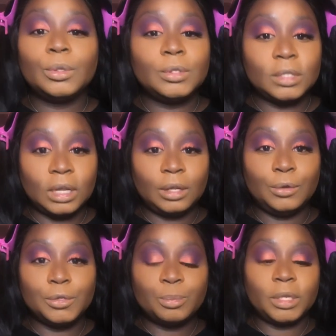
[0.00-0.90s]
that I use,
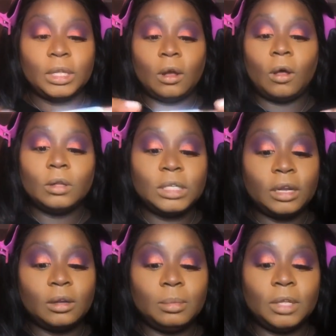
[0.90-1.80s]
but they all tend to
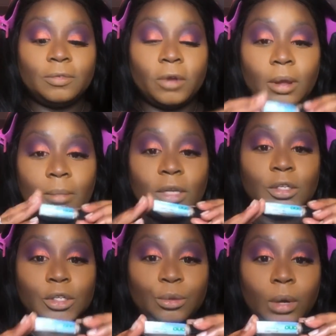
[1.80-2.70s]
be from
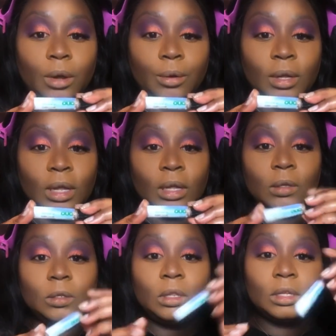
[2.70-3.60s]
Duo.
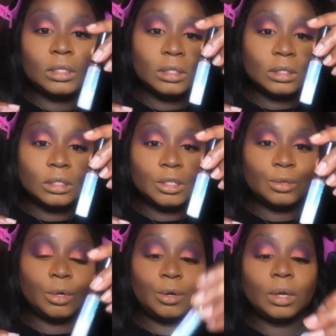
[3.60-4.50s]
This is the
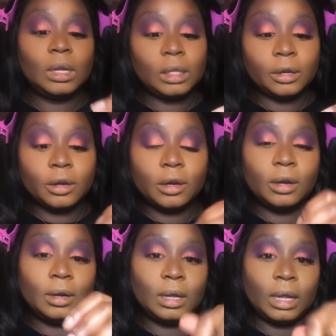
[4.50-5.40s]
Duo Clear,
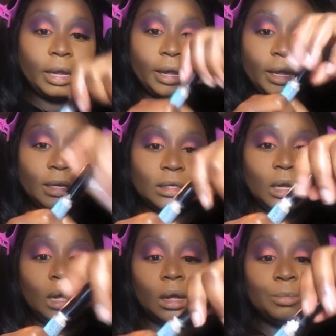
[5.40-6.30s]
and
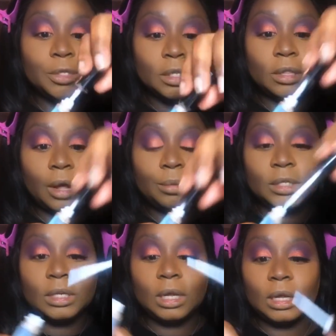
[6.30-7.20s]
I'm using that one
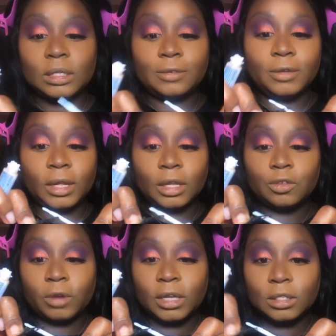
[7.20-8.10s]
today because I feel like it
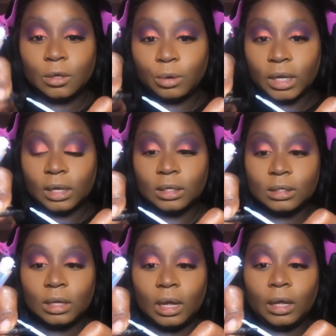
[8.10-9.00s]
dries the quickest.
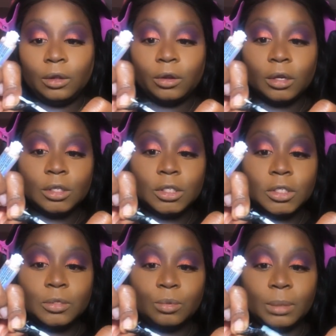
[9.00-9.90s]
You're gonna just
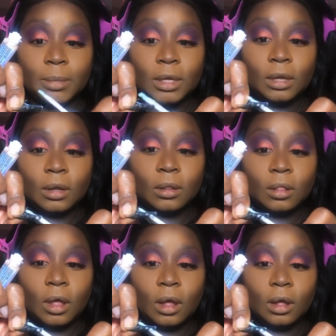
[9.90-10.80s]
sweep it
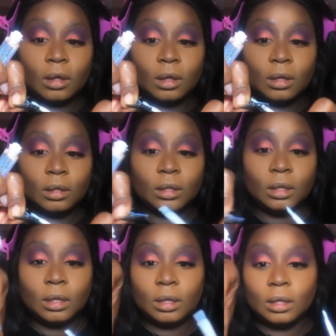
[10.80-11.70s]
along
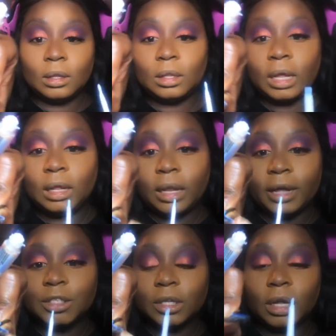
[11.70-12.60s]
that lash
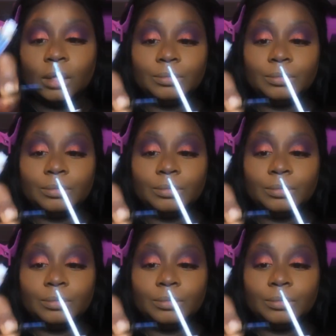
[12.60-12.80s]
line,